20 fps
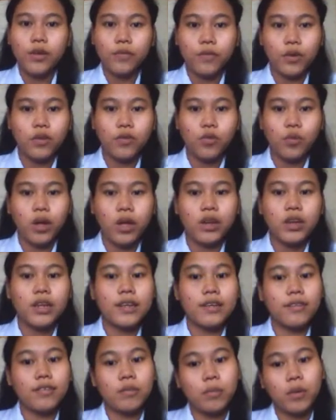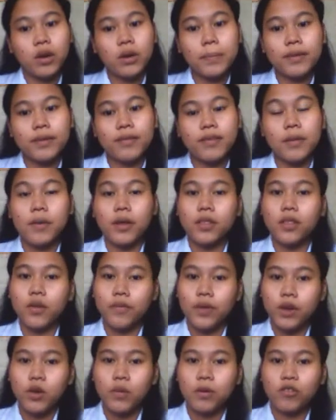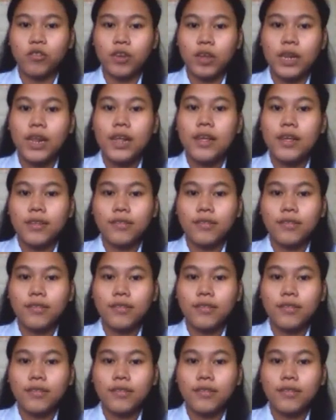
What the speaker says: First one is Smart Plastic Bottle Vending Machine.